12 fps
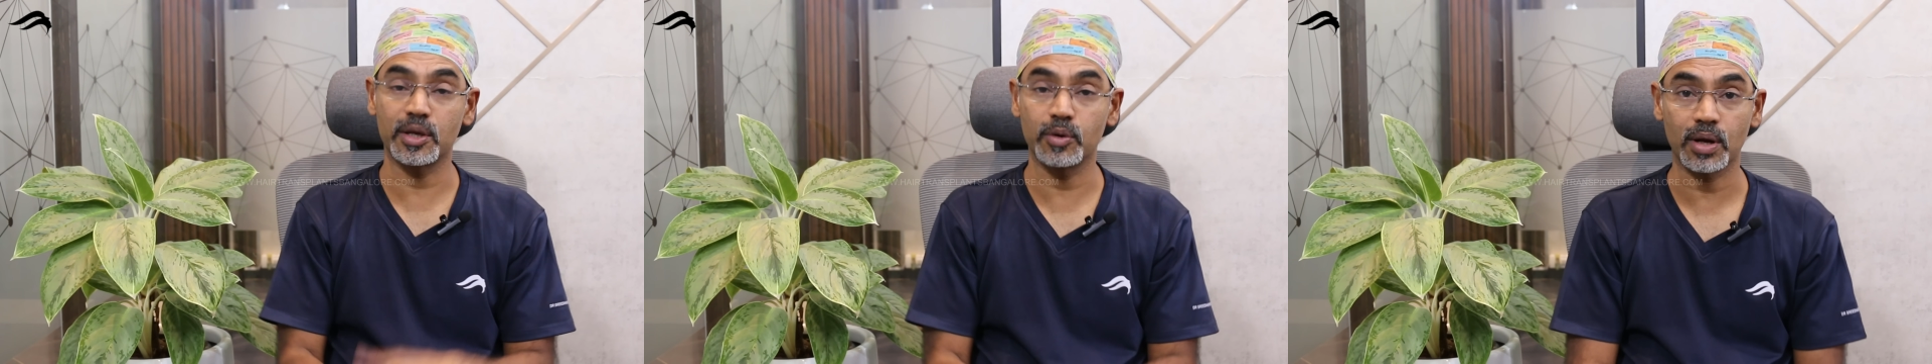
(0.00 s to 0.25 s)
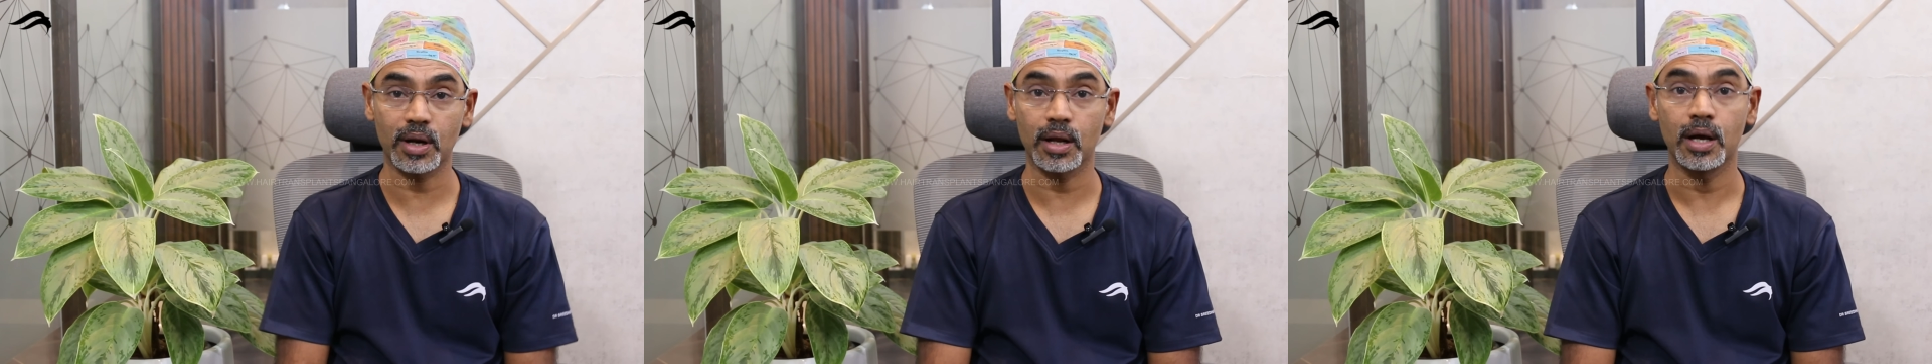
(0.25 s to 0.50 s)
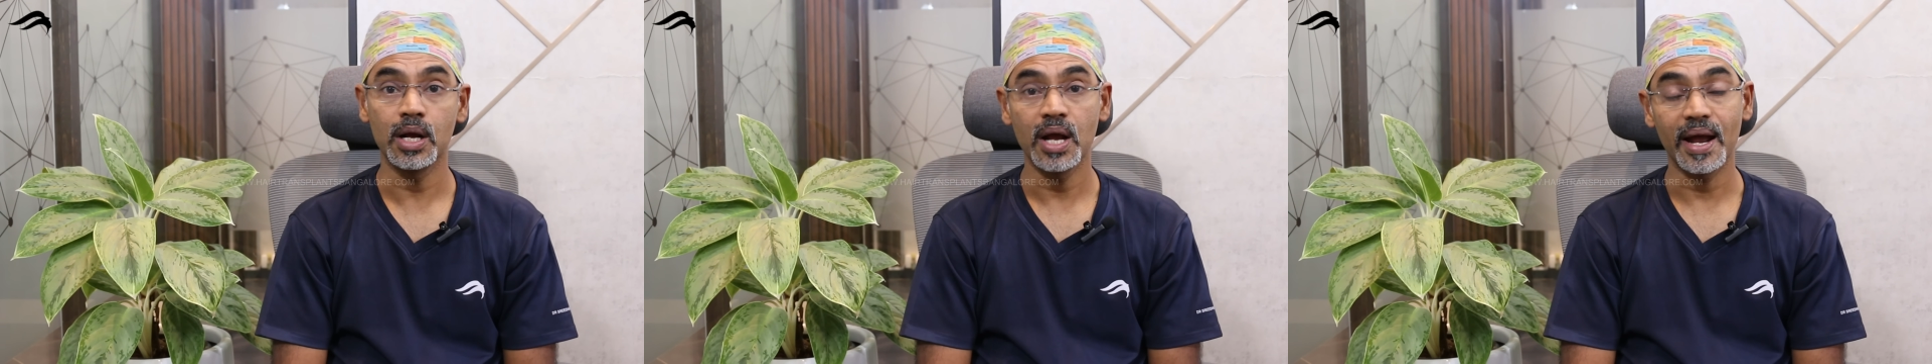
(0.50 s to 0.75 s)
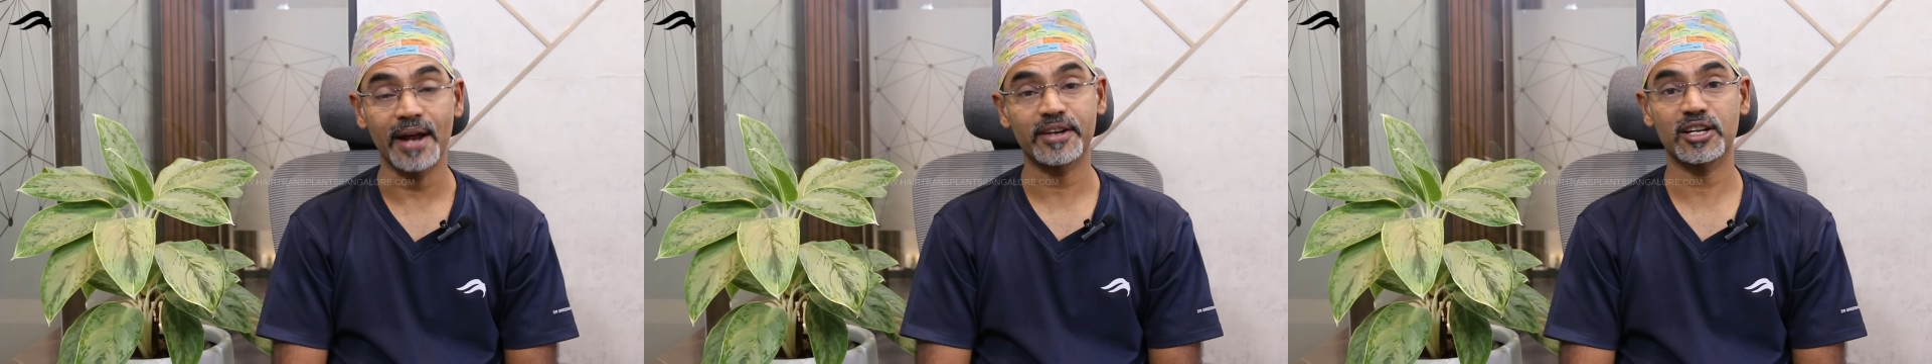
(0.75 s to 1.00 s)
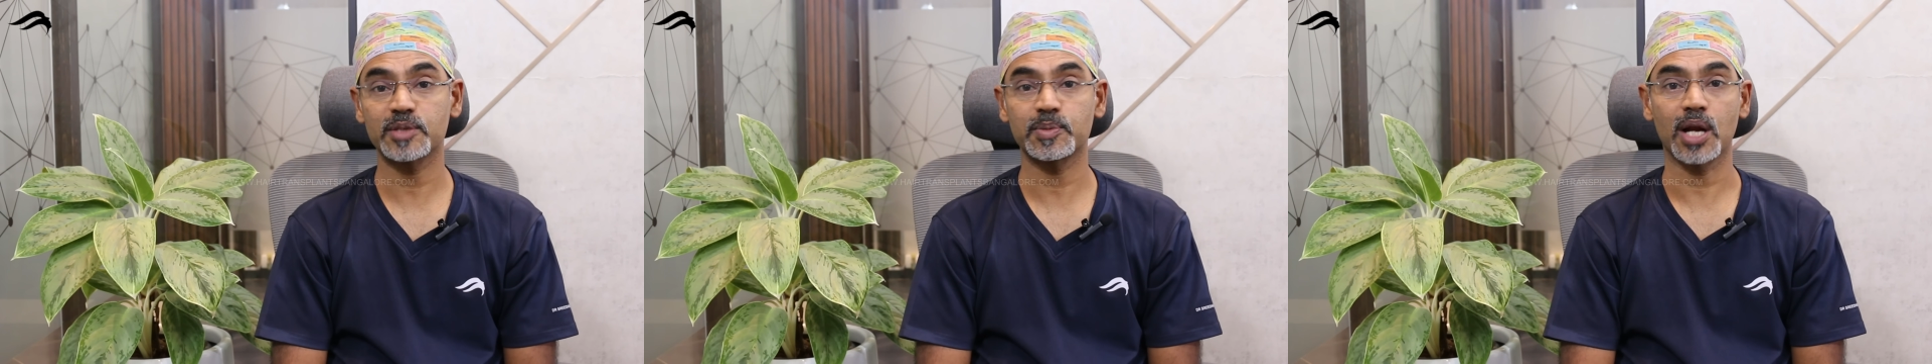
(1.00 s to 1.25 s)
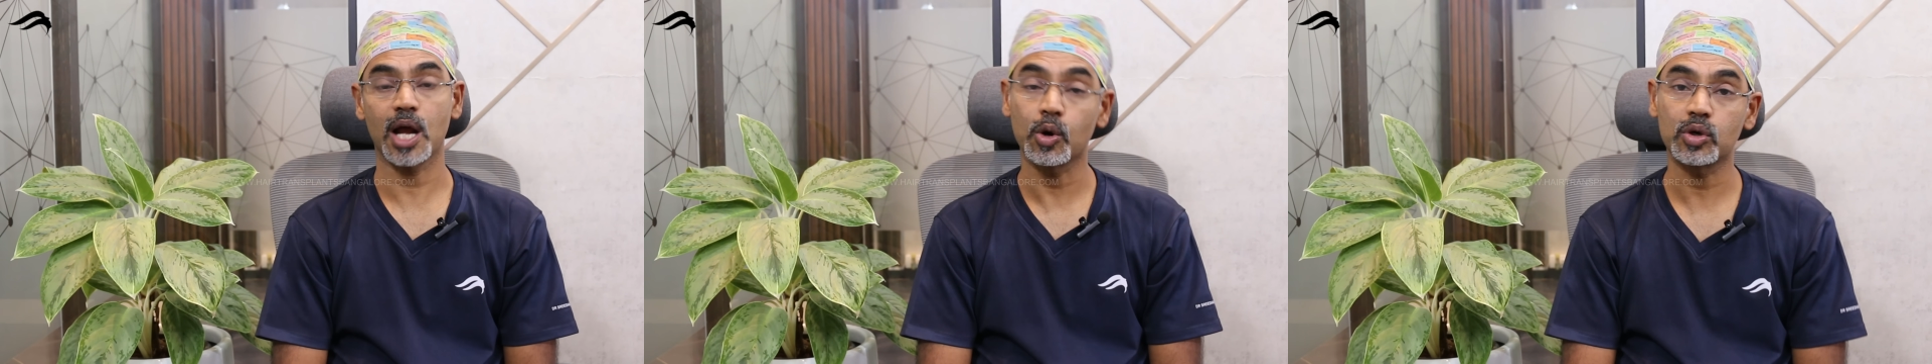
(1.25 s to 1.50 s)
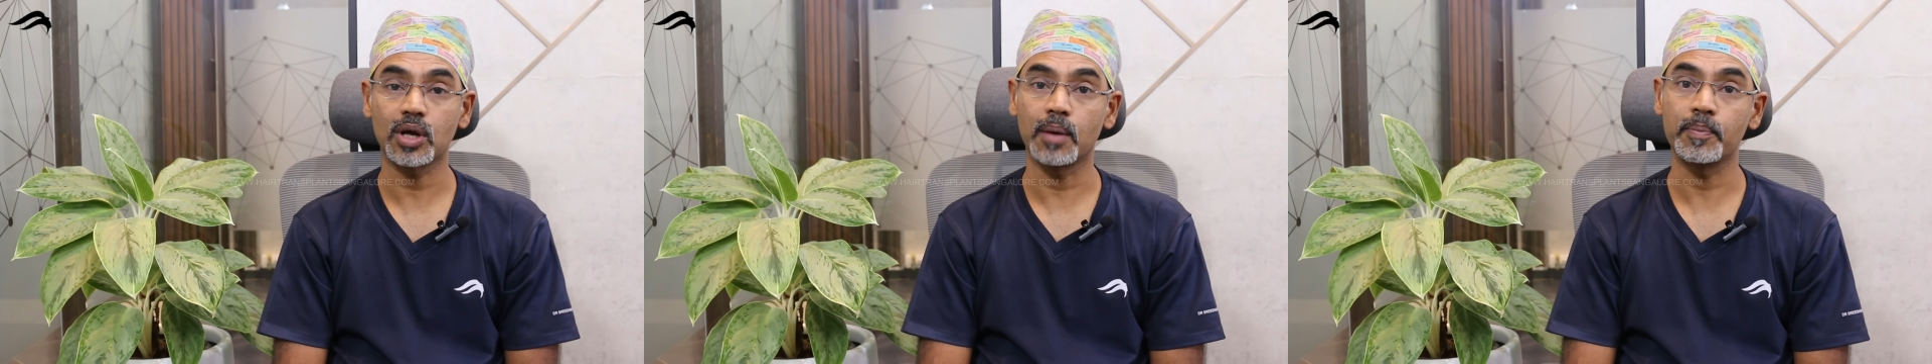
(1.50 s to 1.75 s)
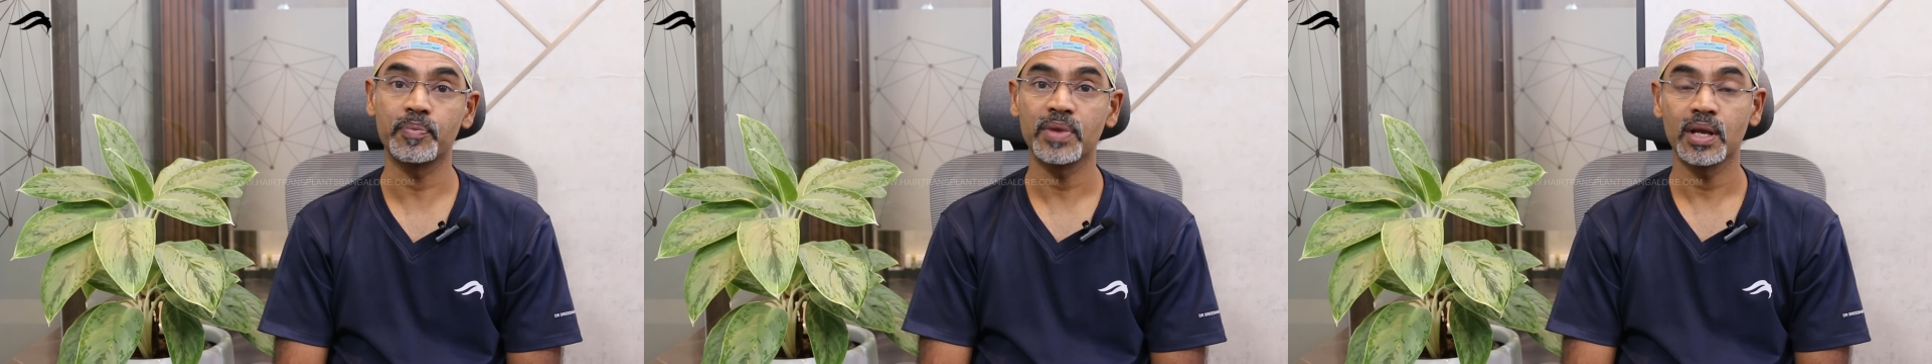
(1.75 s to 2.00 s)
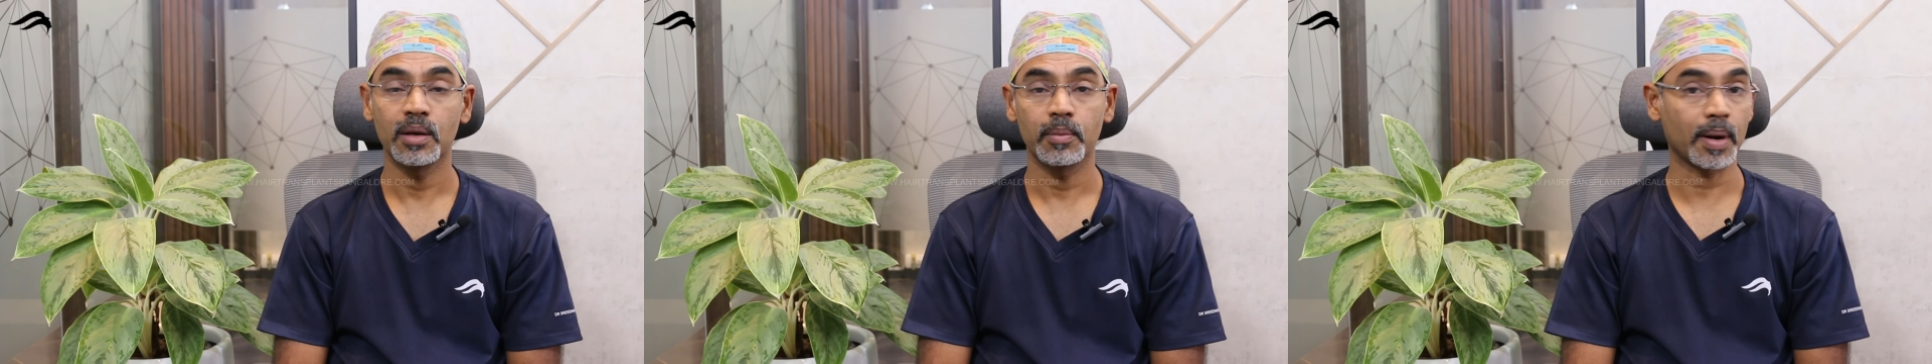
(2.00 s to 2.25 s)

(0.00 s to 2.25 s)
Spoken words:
on your hair transplant outcome?